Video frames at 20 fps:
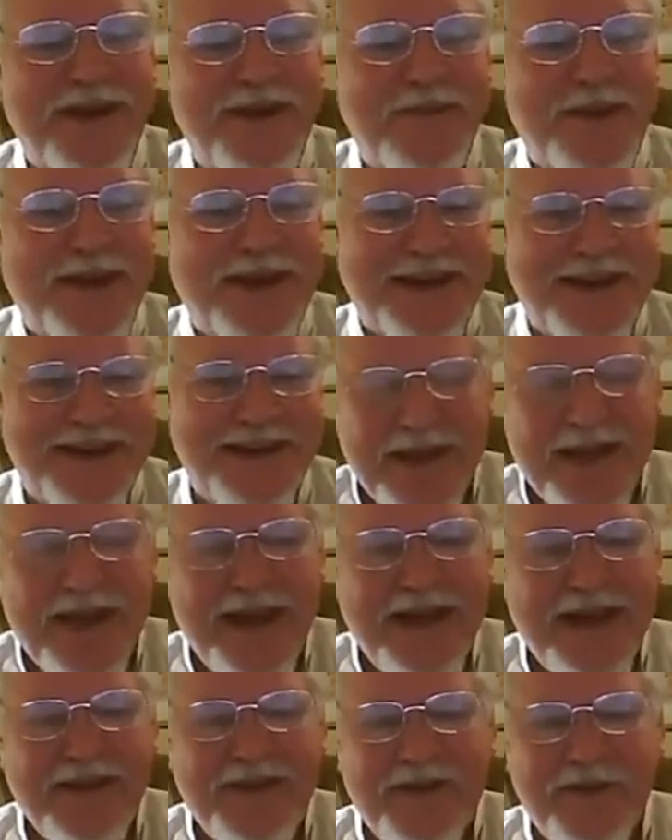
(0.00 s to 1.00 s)
coming.
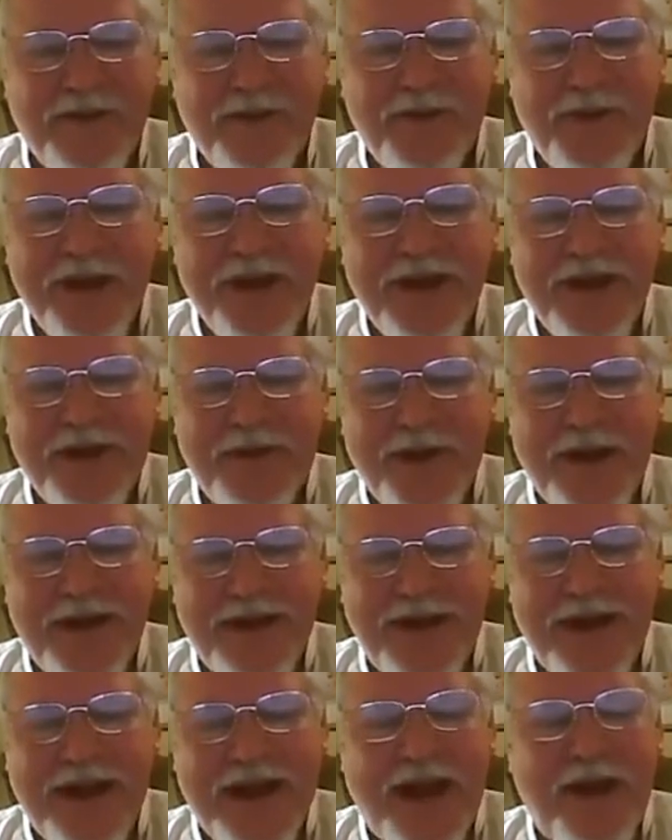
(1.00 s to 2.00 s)
And it's a really great
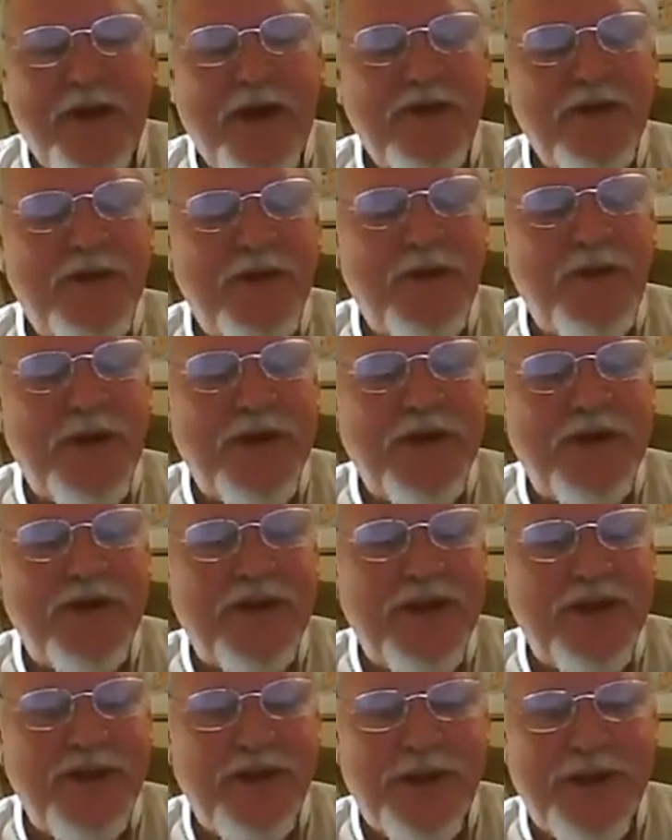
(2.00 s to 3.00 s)
day. I also want to
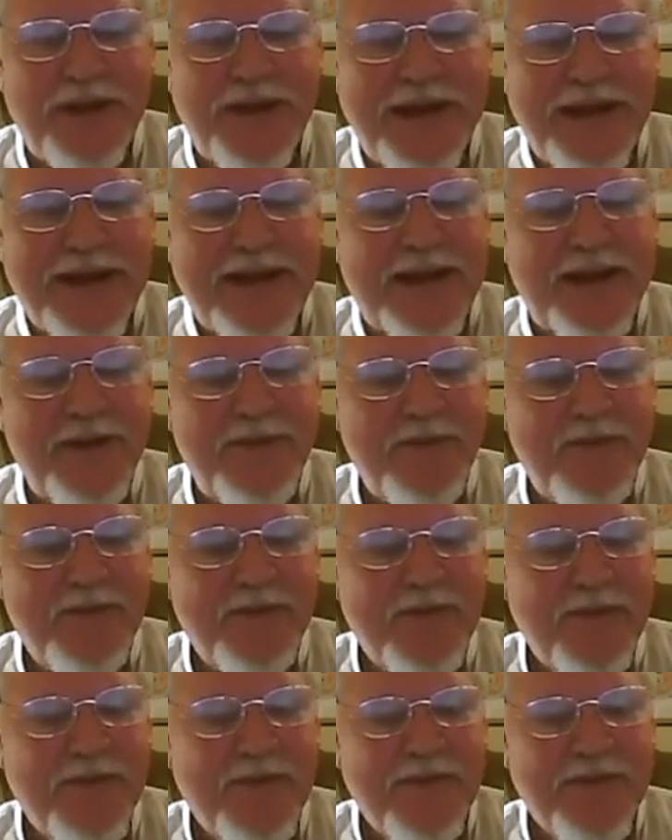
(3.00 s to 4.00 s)
send you a link.
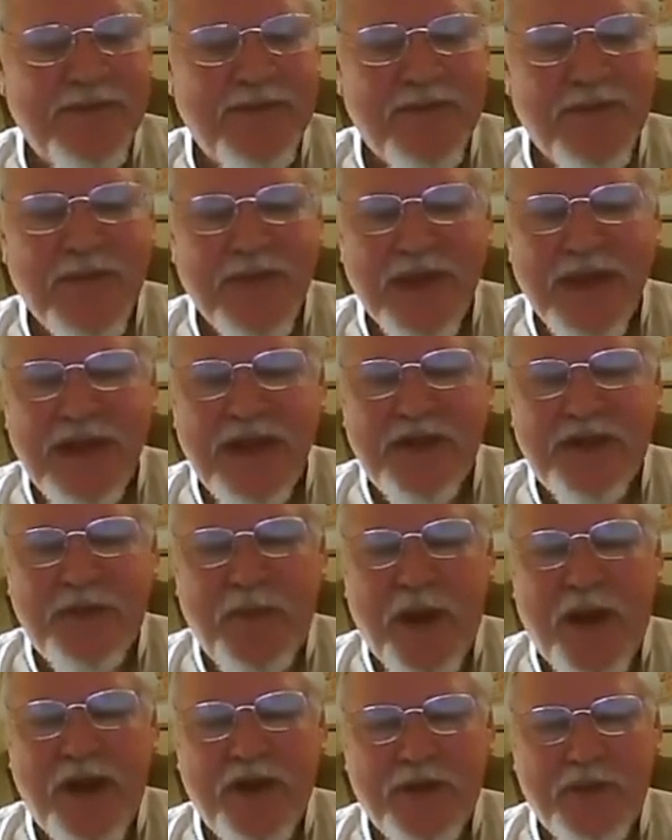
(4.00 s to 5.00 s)
It's
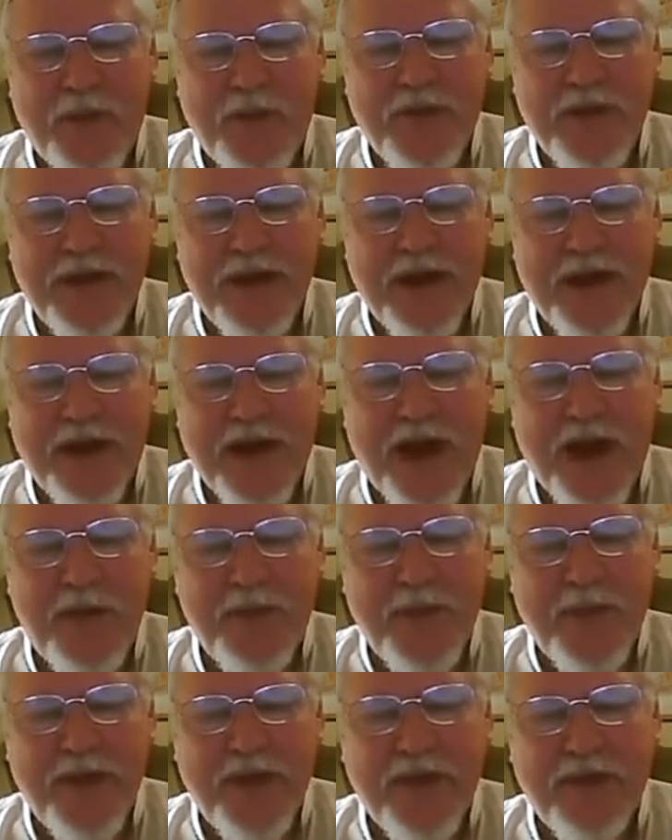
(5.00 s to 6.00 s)
possible to get a
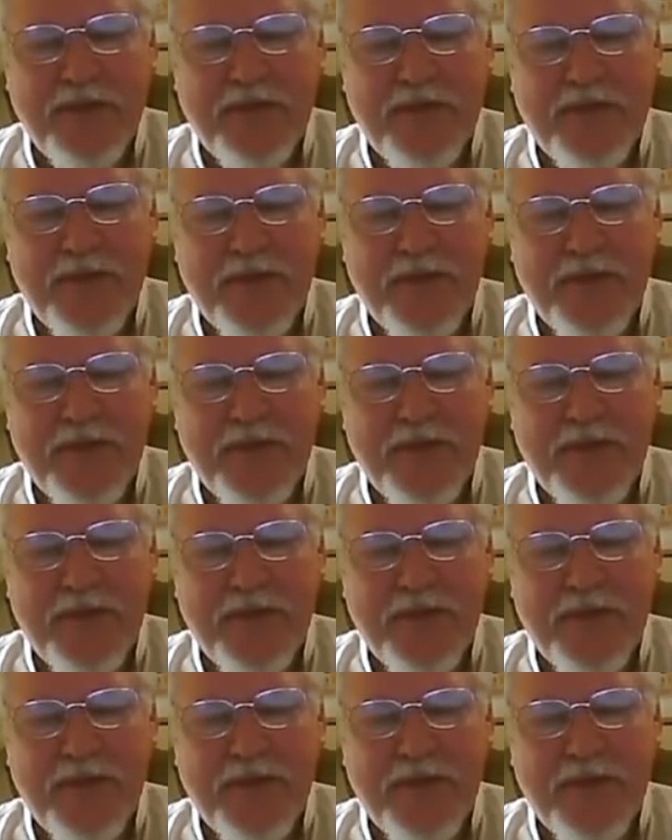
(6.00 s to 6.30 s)
copy of